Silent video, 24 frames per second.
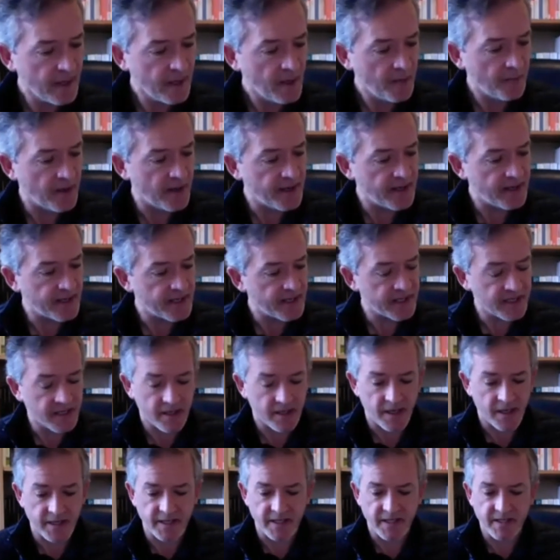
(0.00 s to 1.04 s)
But it is
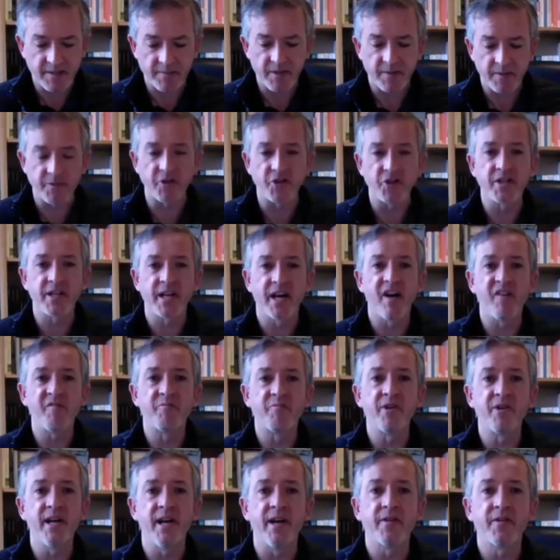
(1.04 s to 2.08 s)
hard, and sometimes you're just out of
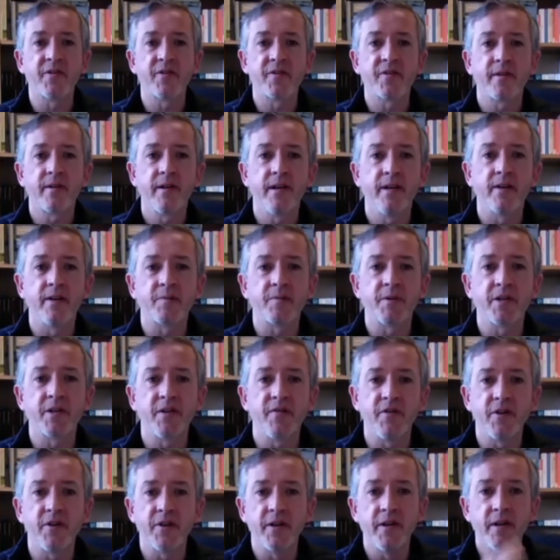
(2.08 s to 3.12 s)
breath. You know, especially
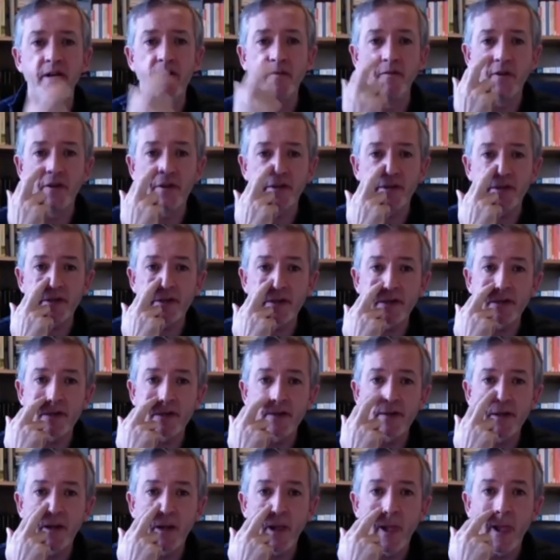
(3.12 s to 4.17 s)
if you're nervous,
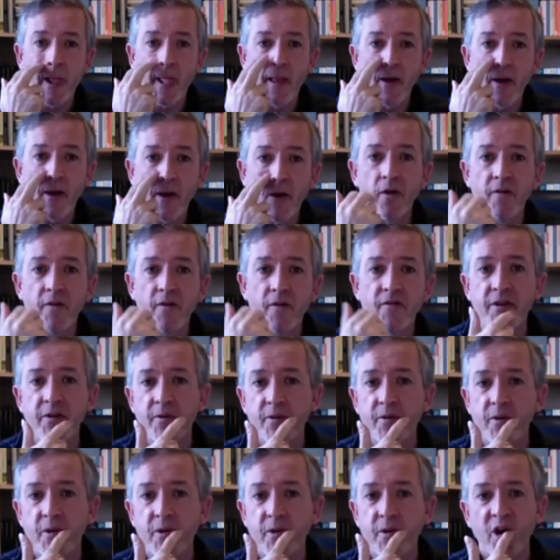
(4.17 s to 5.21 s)
or if
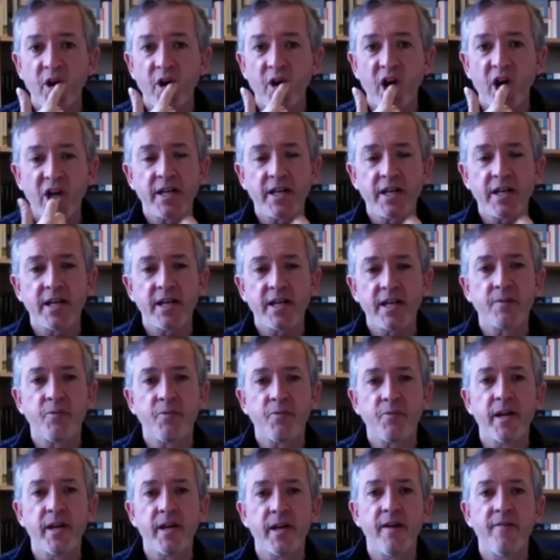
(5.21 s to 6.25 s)
you, you know, I didn't get to the
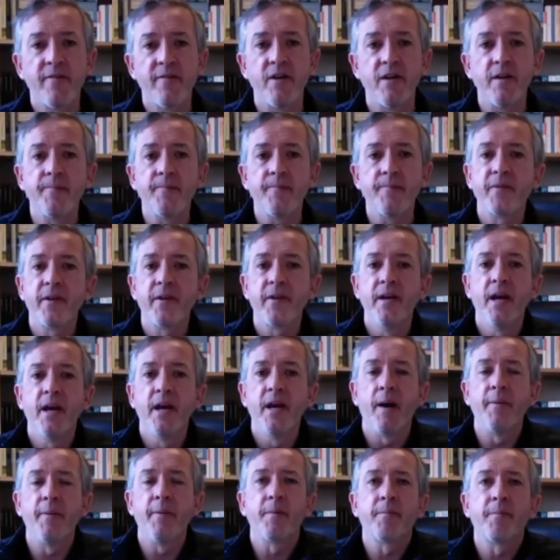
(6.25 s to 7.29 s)
point ever.
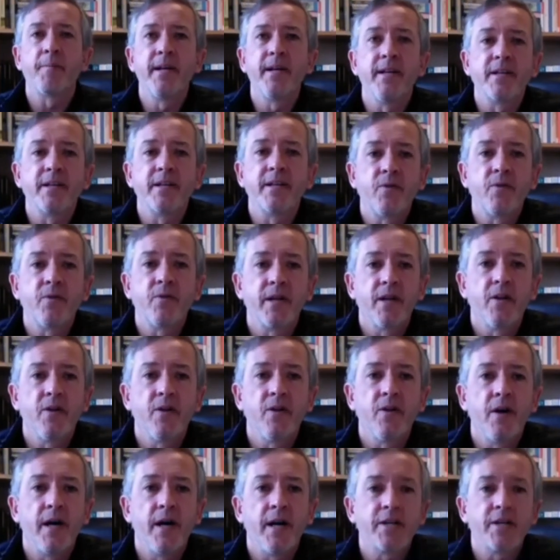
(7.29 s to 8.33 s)
I mean, I played this quite a
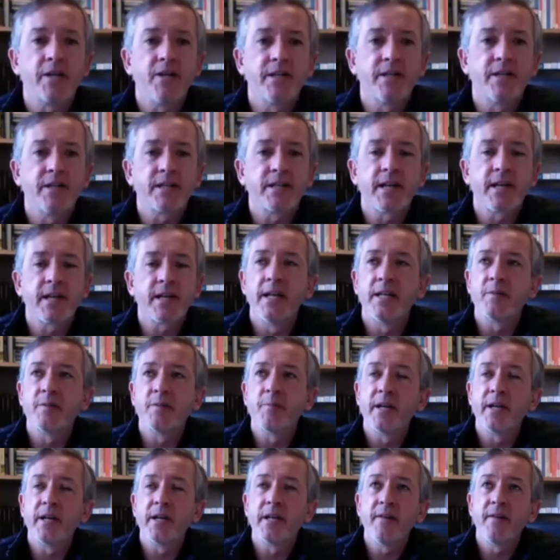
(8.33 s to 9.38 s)
lot actually in six hands,
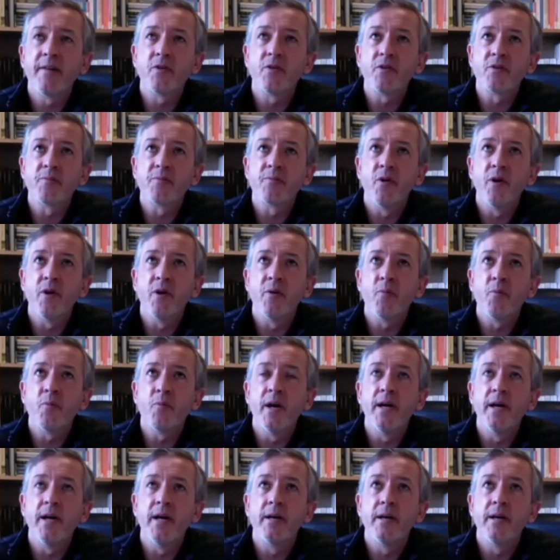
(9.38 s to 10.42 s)
but I never got to the point
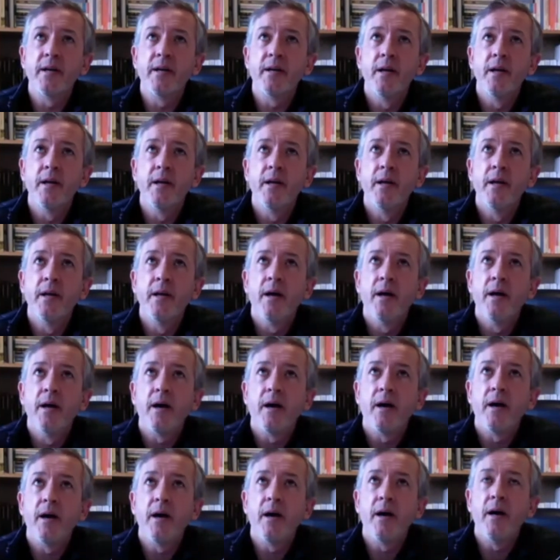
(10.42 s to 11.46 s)
where
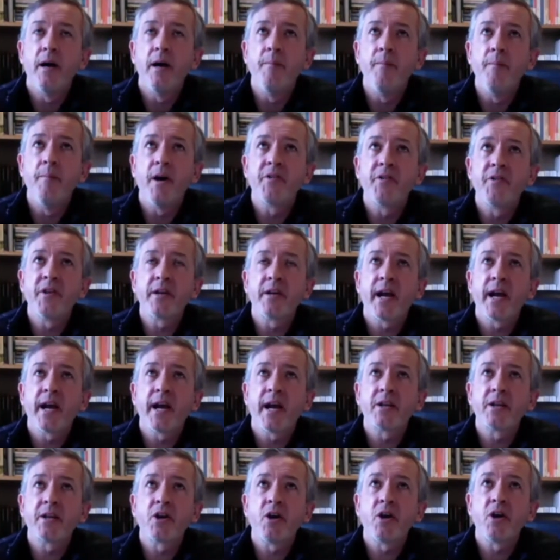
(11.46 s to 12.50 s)
um, I think I
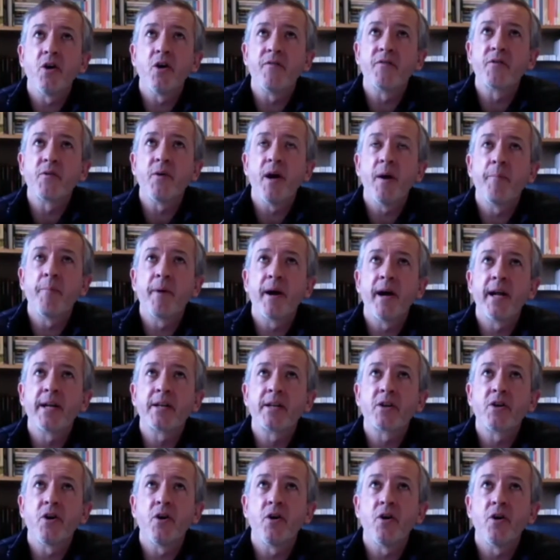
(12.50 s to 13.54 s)
had a cough, quite a
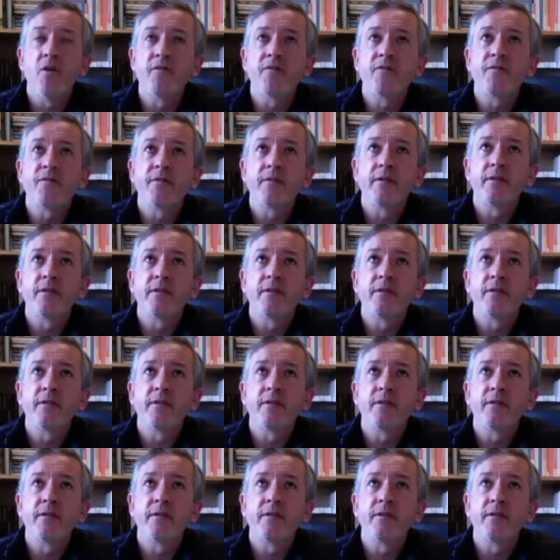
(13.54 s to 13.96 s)
bad cough.